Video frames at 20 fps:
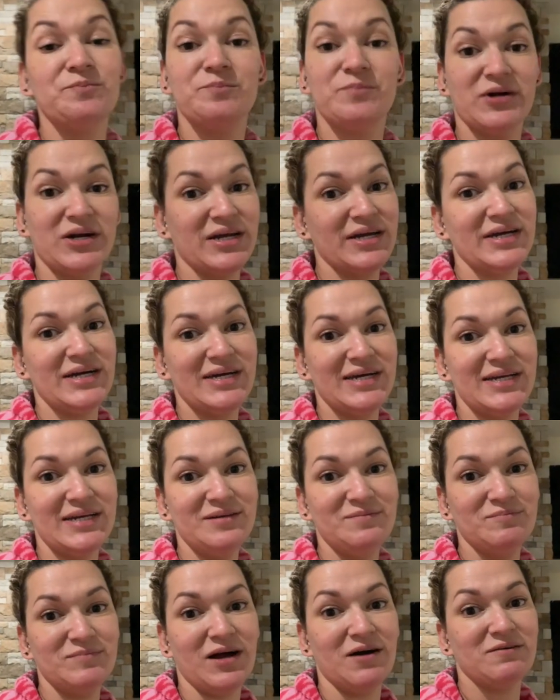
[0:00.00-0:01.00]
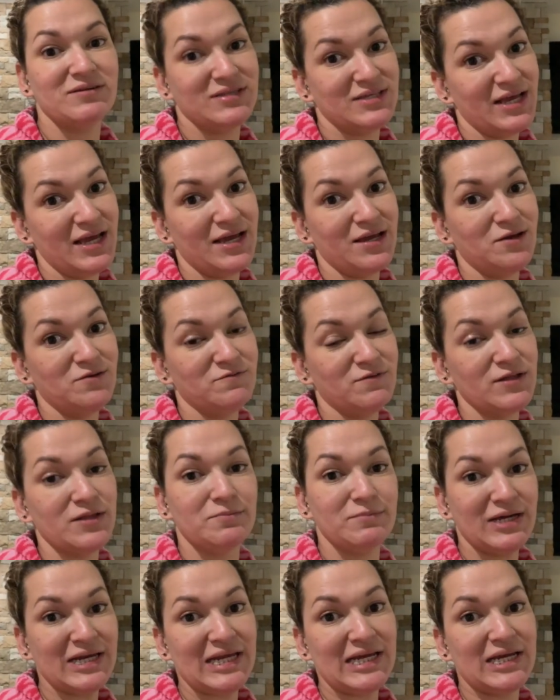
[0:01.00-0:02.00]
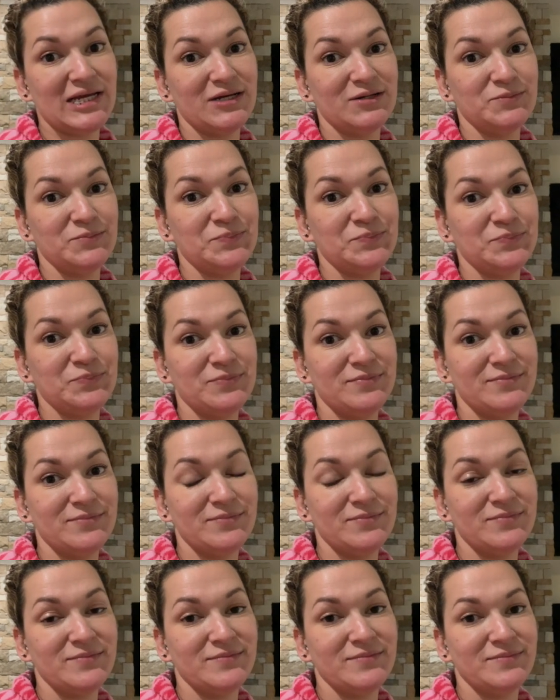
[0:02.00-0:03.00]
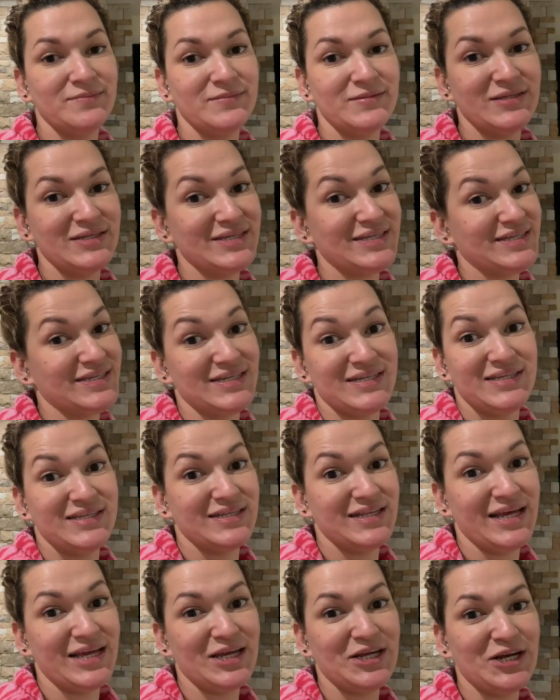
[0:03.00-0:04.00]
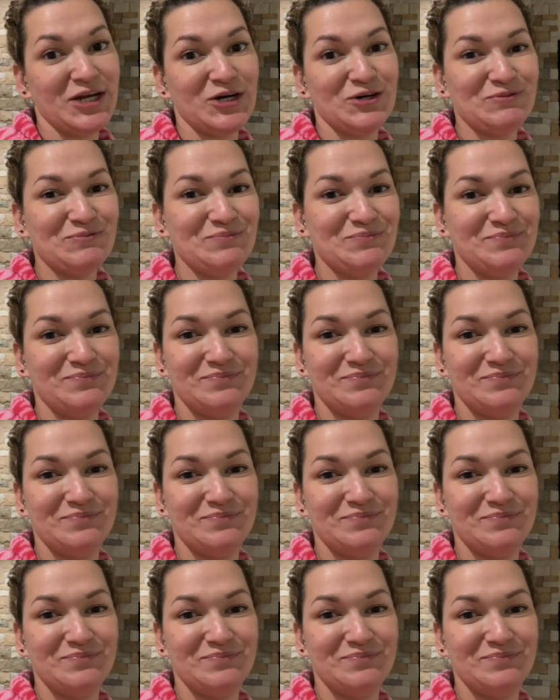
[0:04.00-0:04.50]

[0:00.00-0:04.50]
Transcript: Pretty good, I would say, for the money. Just to let you know.